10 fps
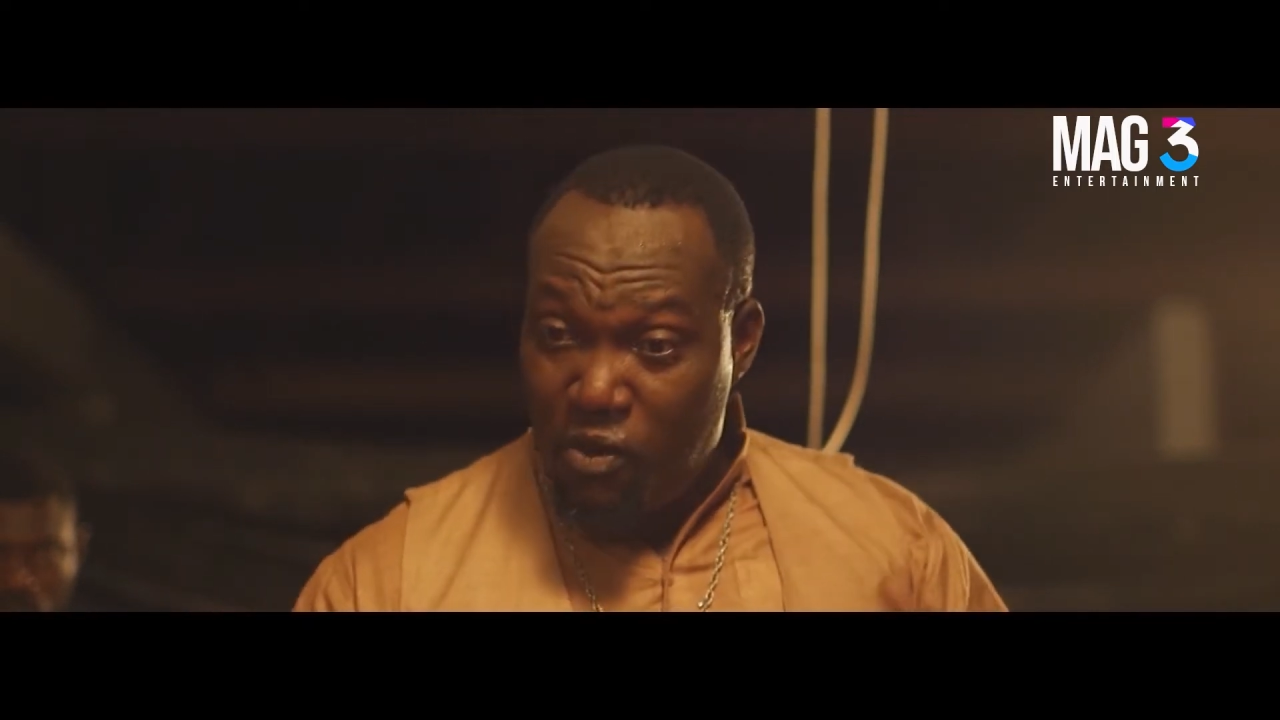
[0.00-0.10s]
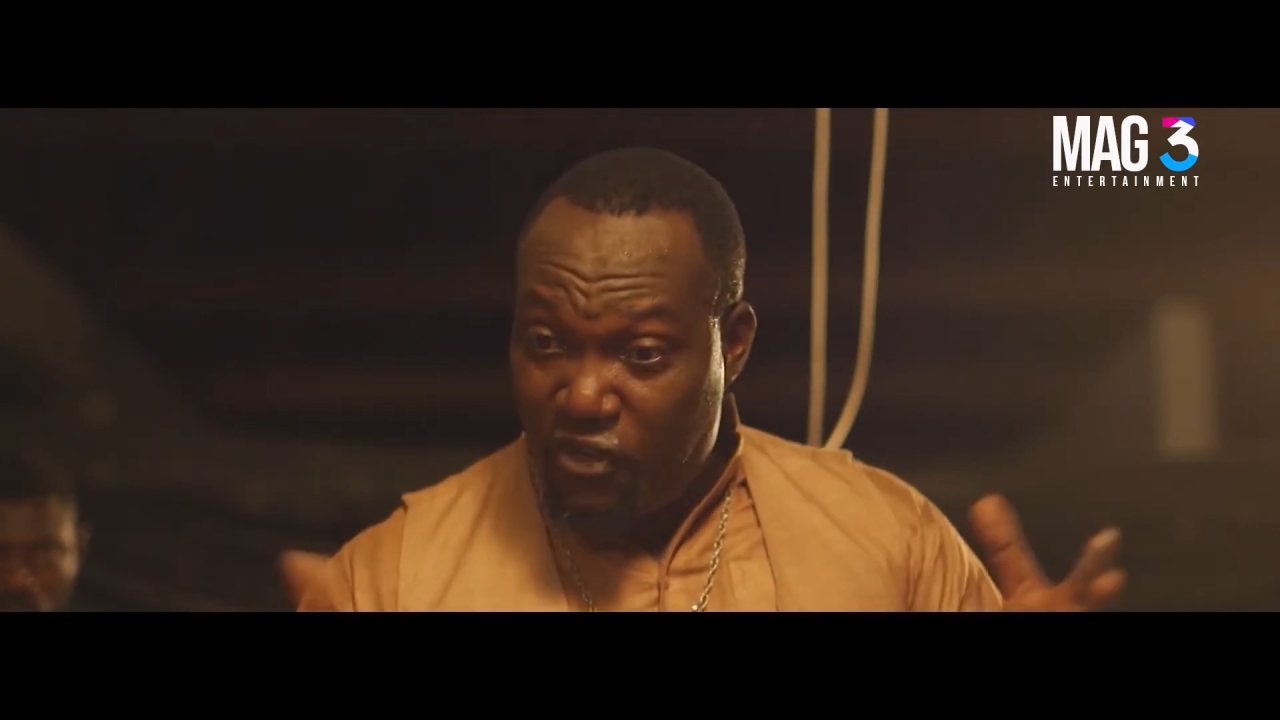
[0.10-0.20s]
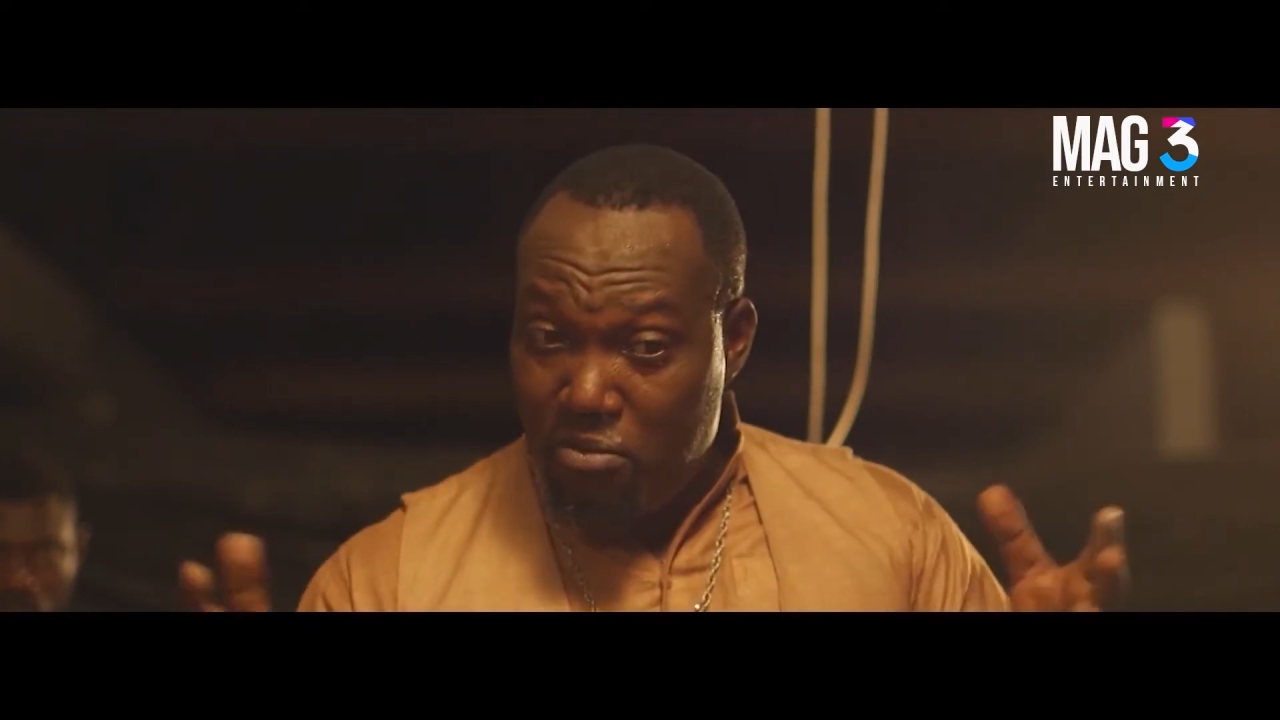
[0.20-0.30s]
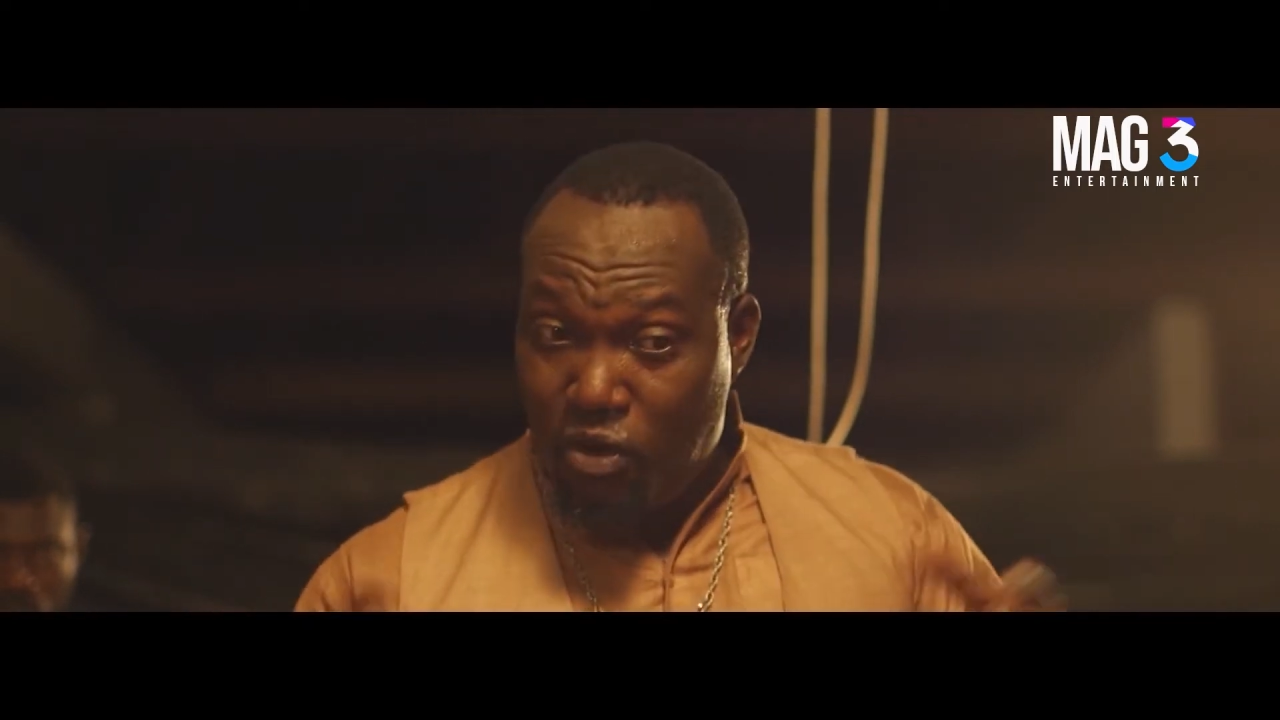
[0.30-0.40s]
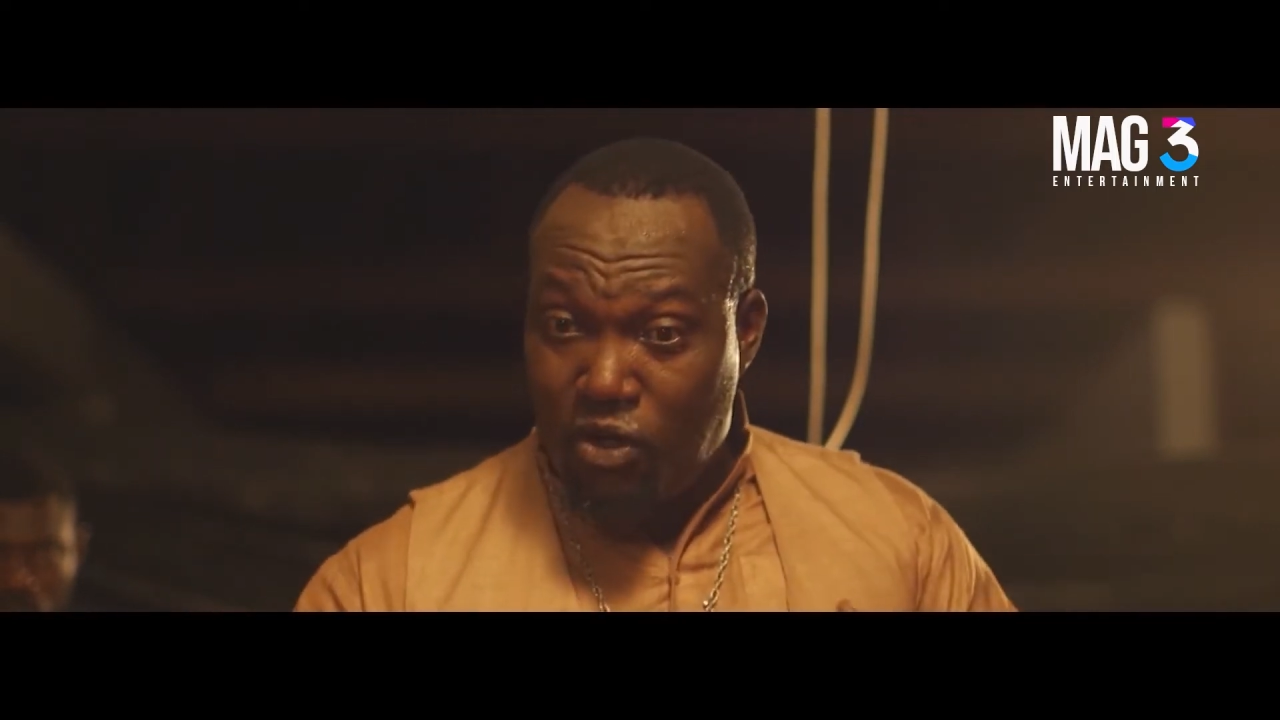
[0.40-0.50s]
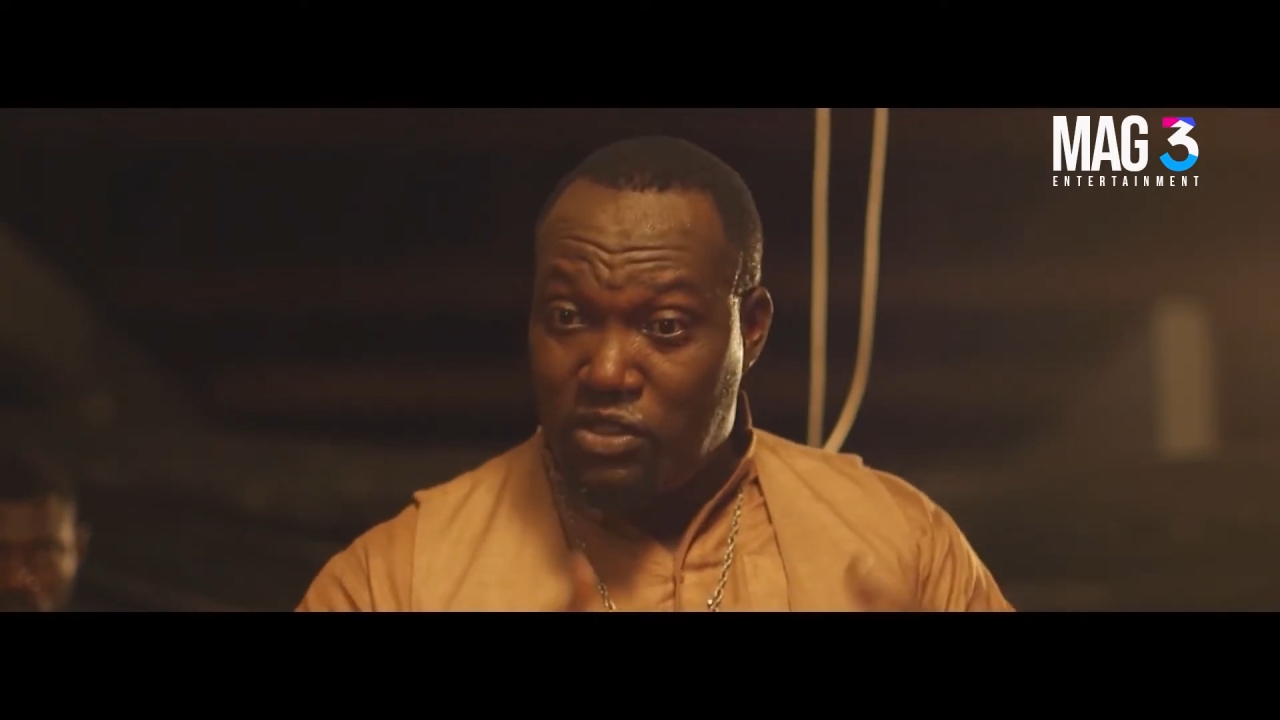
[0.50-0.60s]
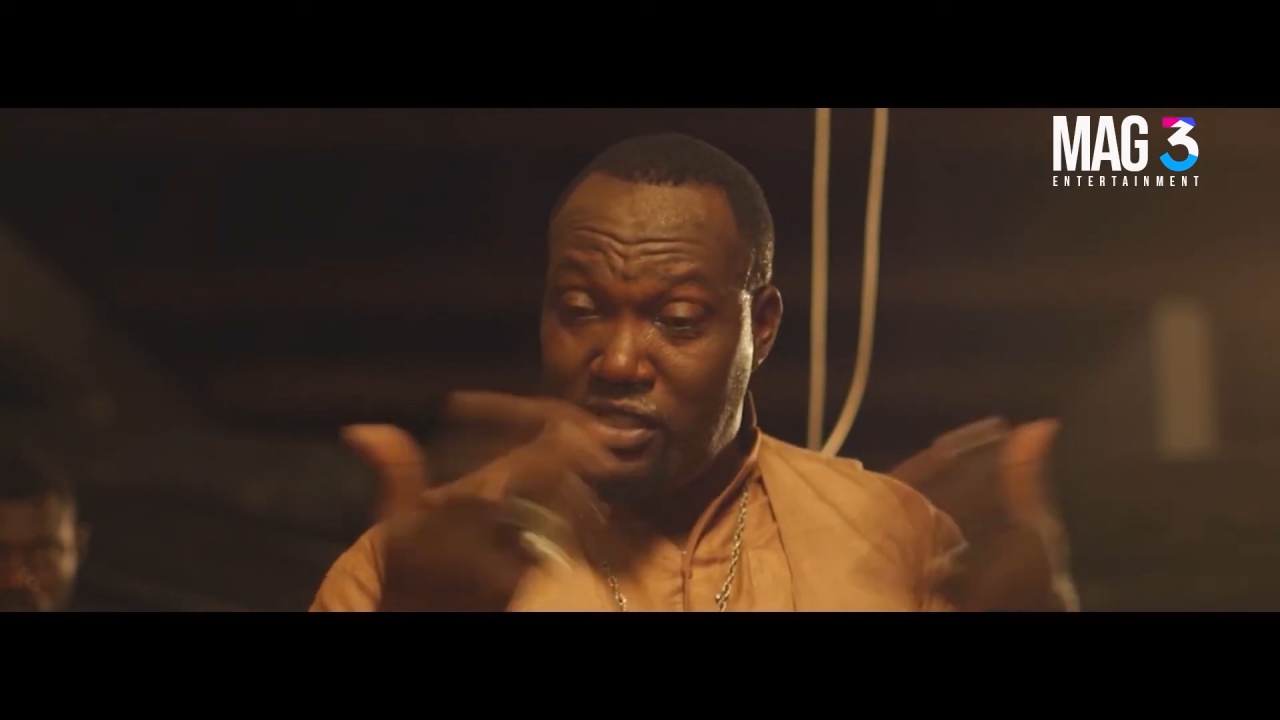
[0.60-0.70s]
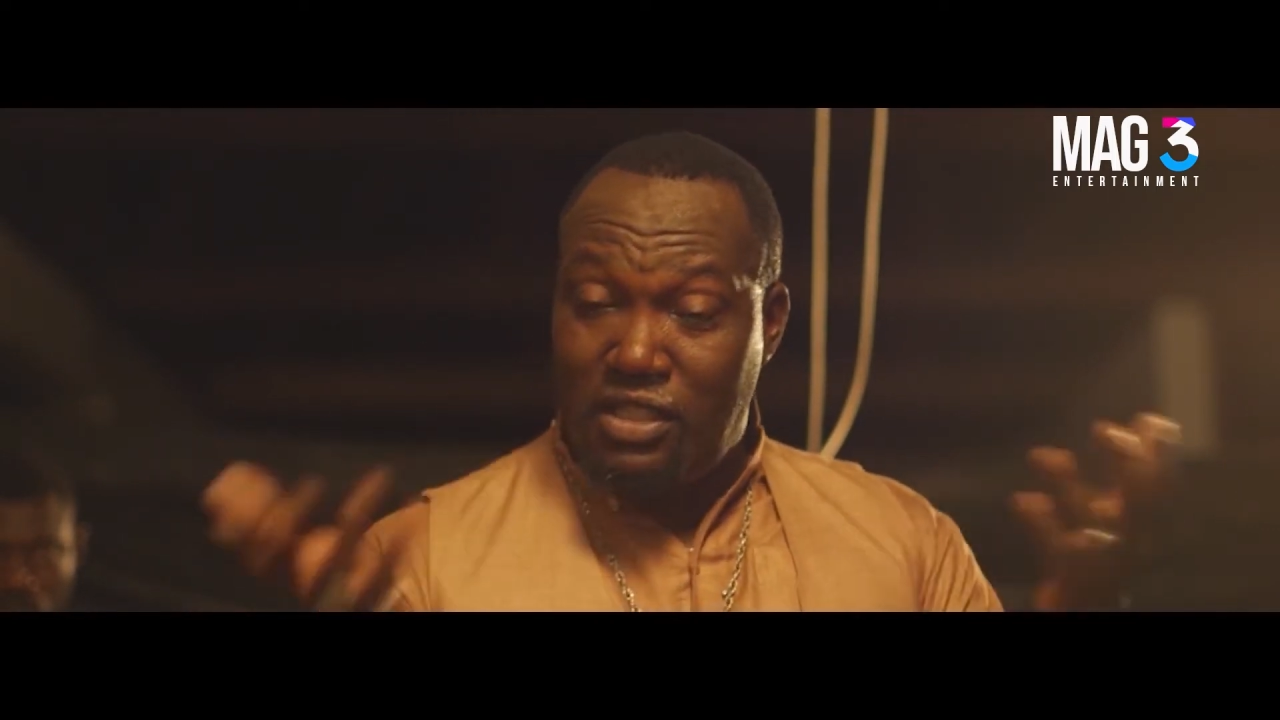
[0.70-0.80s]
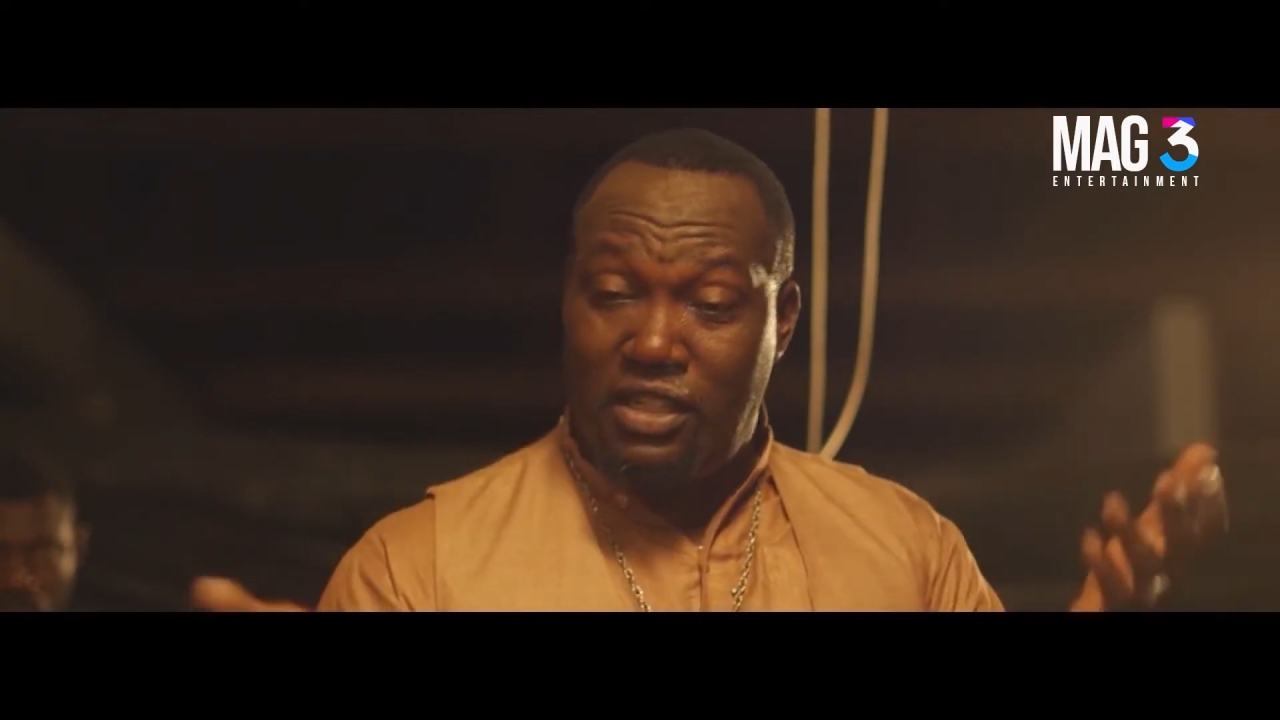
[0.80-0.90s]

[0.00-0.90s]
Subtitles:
fail because